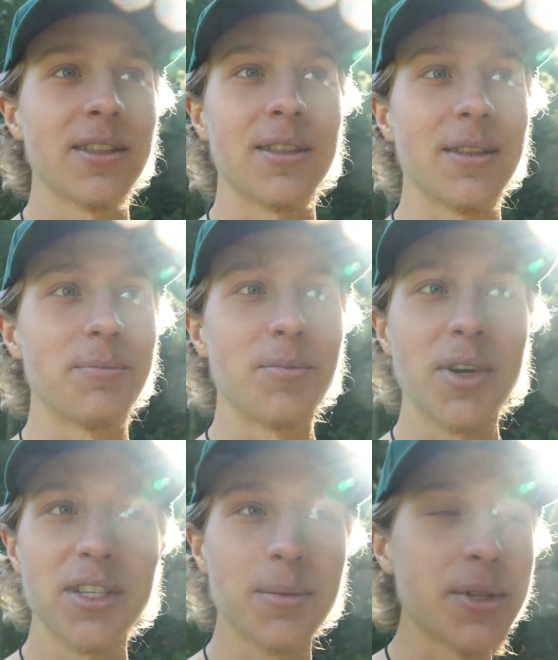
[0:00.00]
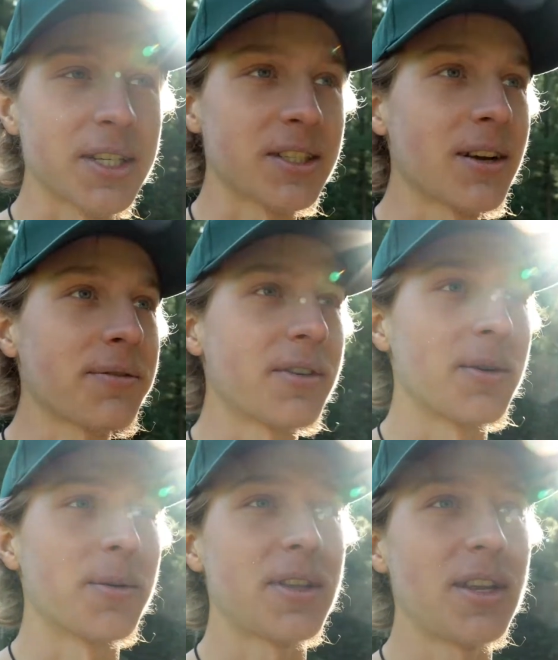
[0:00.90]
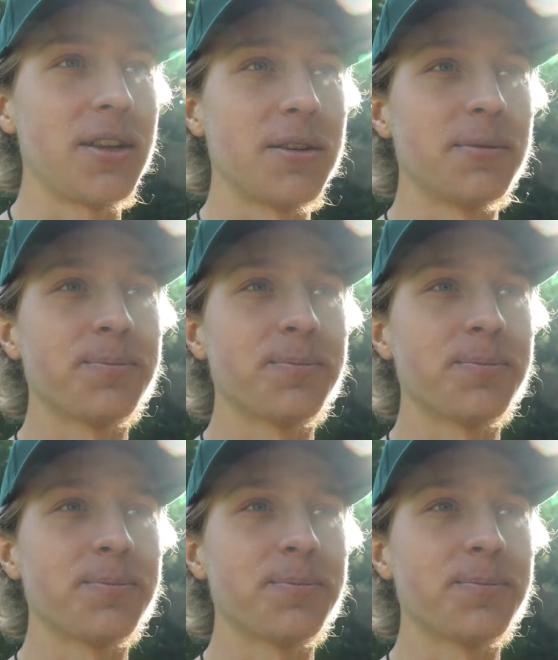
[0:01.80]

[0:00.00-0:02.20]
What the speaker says: It brings up this suffering within you,